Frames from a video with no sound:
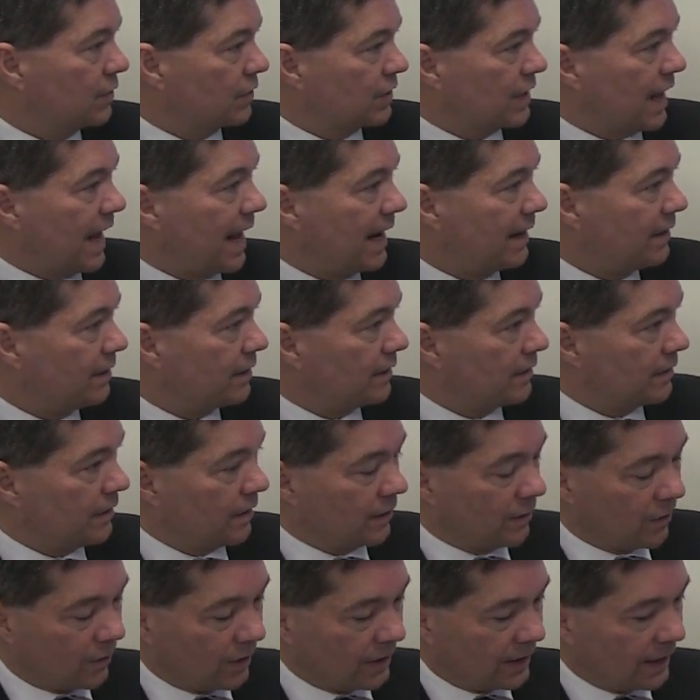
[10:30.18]
stand
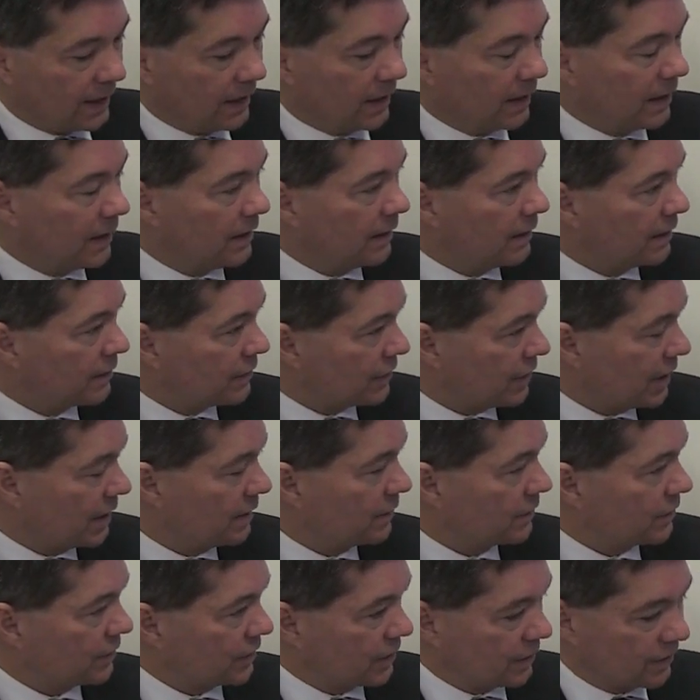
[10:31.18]
and ideally in the
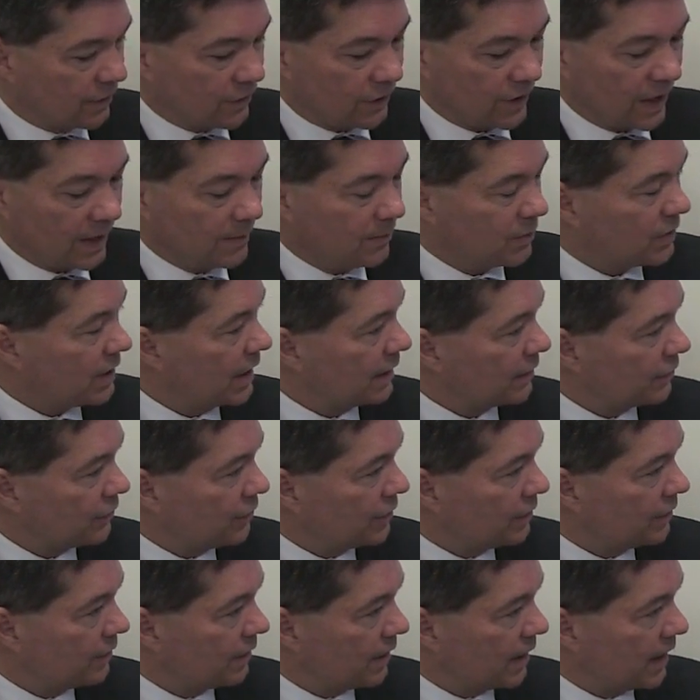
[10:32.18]
same
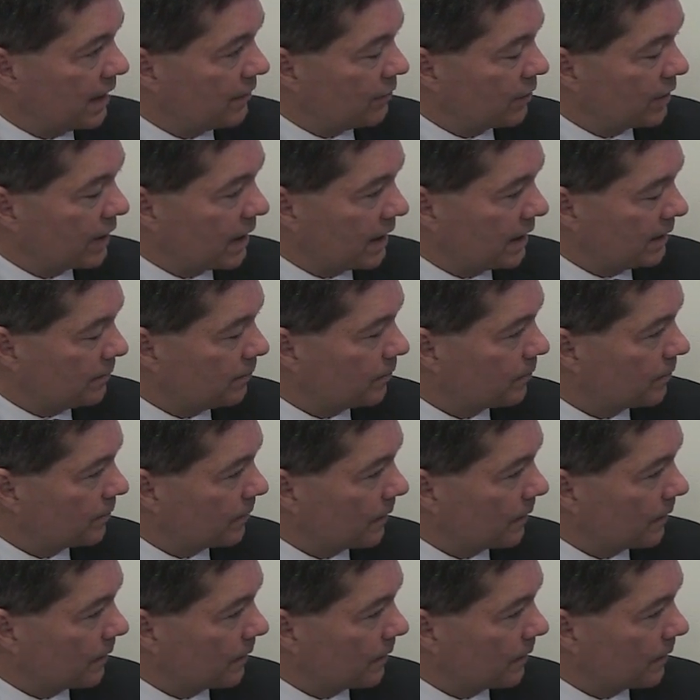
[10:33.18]
section at every game.